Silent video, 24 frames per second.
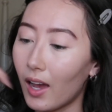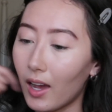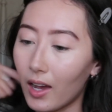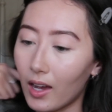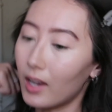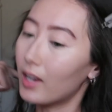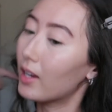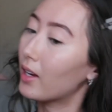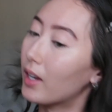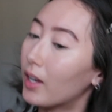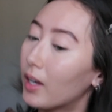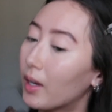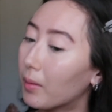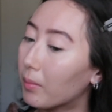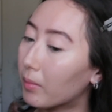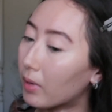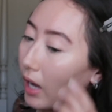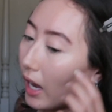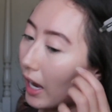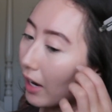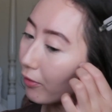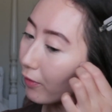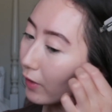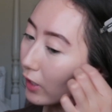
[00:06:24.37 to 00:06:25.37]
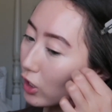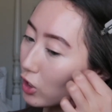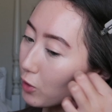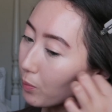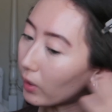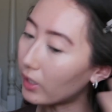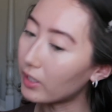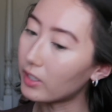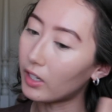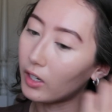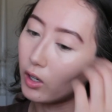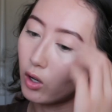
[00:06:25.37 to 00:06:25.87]
I finished
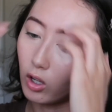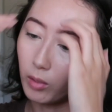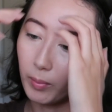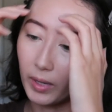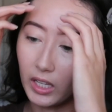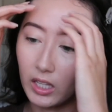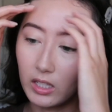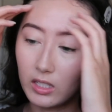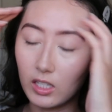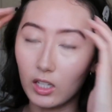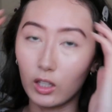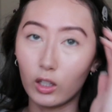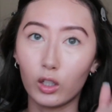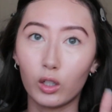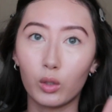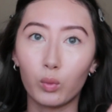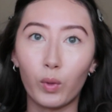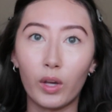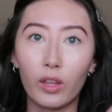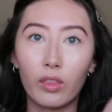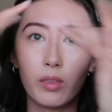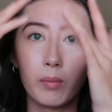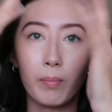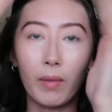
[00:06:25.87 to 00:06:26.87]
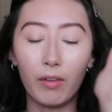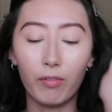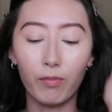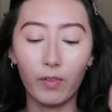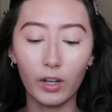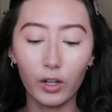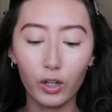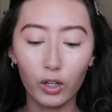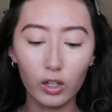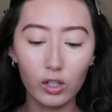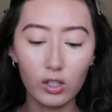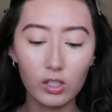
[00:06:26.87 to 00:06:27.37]
blending all my concealer with my
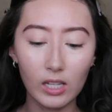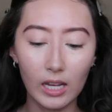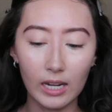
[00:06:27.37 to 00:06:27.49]
fingers,